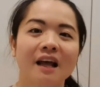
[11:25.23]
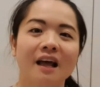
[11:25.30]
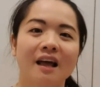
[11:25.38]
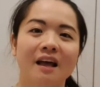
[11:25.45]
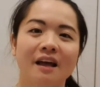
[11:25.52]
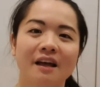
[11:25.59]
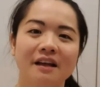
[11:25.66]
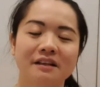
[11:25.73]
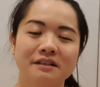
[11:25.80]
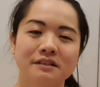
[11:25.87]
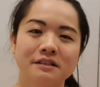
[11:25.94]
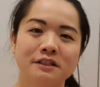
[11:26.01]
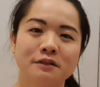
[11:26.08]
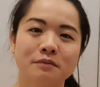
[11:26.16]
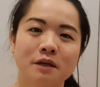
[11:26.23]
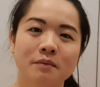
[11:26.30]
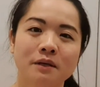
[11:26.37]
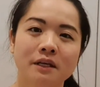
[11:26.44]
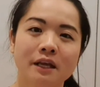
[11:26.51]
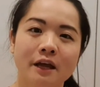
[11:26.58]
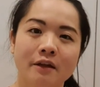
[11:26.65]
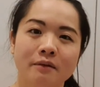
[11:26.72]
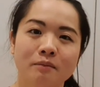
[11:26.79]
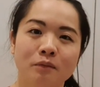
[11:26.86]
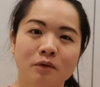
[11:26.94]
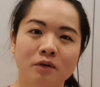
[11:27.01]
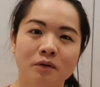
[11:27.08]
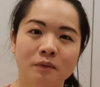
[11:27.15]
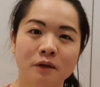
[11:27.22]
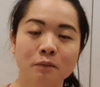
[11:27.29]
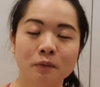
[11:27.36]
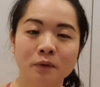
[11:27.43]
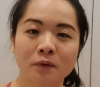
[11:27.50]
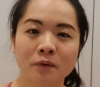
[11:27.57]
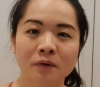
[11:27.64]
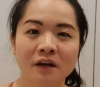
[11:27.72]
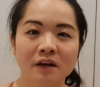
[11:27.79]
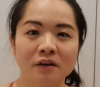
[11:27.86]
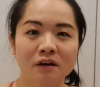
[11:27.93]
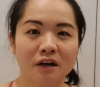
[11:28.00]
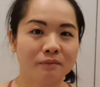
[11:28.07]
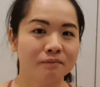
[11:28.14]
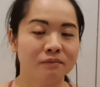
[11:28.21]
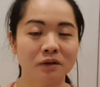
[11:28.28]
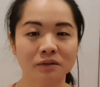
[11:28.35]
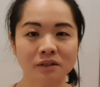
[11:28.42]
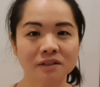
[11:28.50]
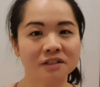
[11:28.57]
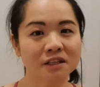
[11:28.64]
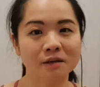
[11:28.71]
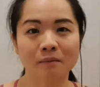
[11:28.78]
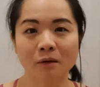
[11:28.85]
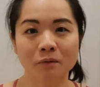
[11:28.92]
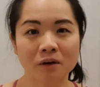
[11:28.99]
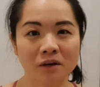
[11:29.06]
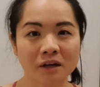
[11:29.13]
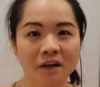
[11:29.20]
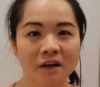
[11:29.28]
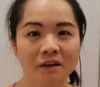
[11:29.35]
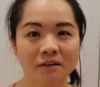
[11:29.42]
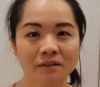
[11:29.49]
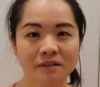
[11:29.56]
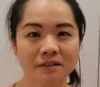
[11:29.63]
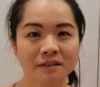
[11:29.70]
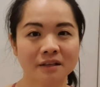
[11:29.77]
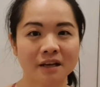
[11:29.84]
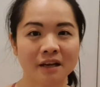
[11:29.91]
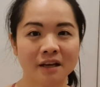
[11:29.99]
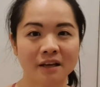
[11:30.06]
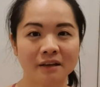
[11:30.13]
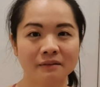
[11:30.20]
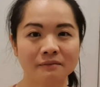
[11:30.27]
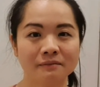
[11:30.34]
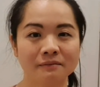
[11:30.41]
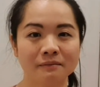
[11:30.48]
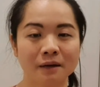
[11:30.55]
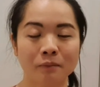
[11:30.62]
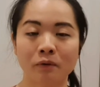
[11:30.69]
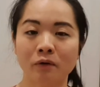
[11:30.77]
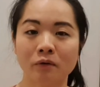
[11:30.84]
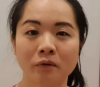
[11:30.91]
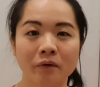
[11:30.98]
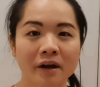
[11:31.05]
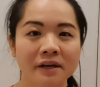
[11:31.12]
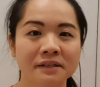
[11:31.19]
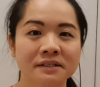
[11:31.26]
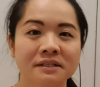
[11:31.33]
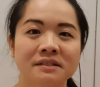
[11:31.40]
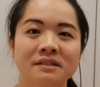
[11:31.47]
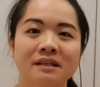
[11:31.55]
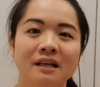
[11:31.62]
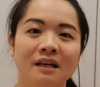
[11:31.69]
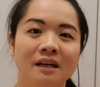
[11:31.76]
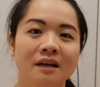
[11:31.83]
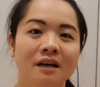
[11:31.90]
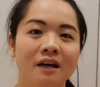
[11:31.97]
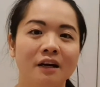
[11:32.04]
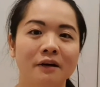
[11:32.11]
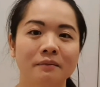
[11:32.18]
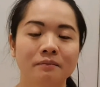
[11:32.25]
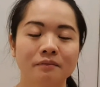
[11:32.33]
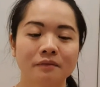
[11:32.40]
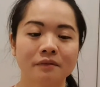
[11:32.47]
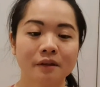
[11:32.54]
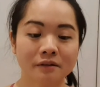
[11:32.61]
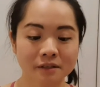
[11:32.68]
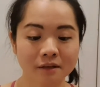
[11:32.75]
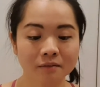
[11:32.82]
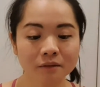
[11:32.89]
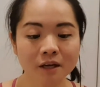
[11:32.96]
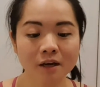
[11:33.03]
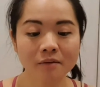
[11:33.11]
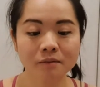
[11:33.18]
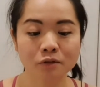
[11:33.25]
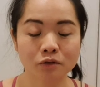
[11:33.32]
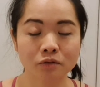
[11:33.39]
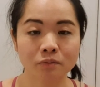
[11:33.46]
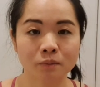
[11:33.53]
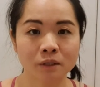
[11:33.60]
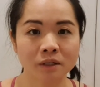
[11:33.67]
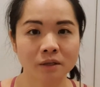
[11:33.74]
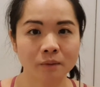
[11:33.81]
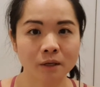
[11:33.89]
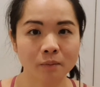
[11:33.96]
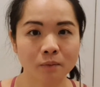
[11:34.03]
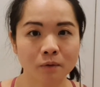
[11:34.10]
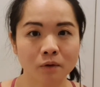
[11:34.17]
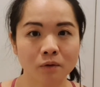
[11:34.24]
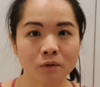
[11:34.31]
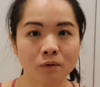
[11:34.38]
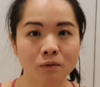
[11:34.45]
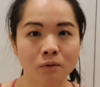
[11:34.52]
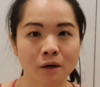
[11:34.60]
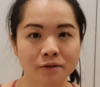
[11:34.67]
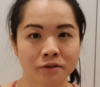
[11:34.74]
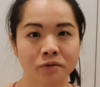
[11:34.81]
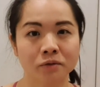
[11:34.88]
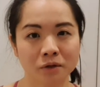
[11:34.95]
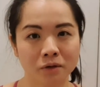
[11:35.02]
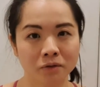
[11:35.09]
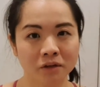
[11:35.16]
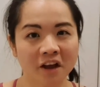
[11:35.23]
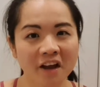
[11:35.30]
and maybe get more people noticing my workouts and my progress, there sometimes could be people who are so-called,